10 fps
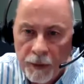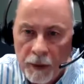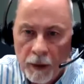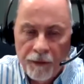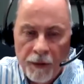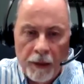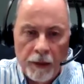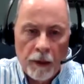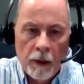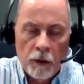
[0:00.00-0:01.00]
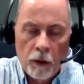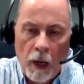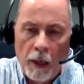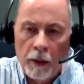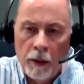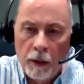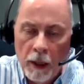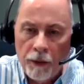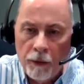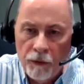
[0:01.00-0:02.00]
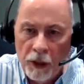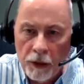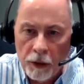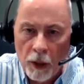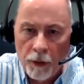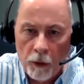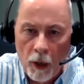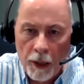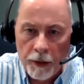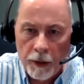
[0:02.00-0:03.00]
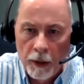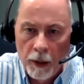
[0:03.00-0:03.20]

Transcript: events that surrounded the death of Jesus on the cross.